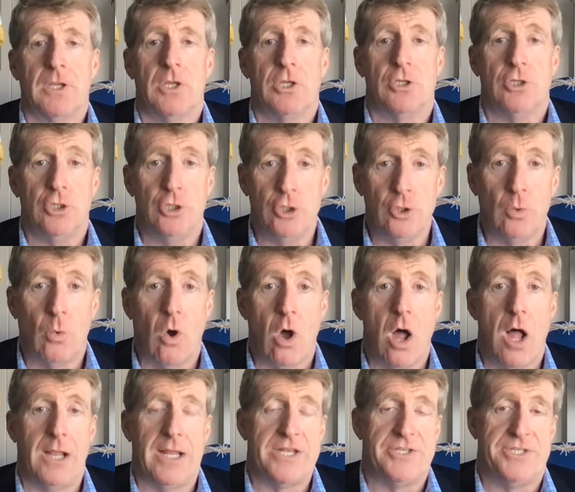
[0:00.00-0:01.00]
you
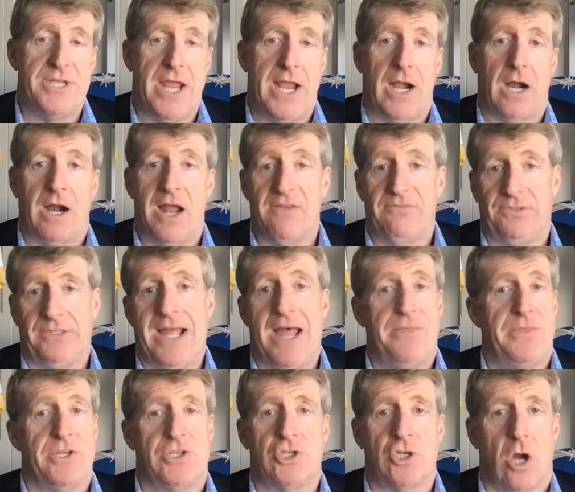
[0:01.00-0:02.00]
all at D.A.R.E have led
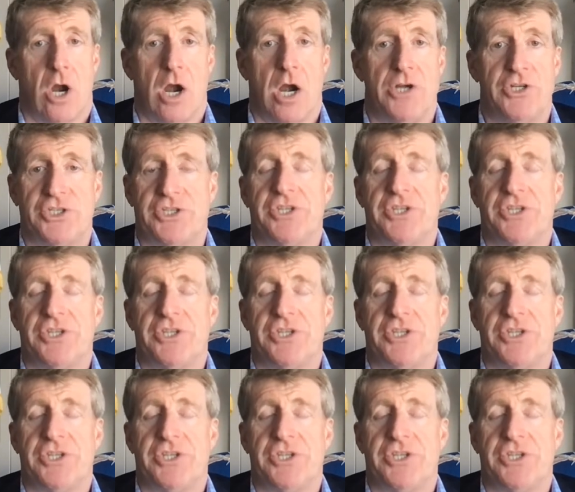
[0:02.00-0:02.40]
the charge.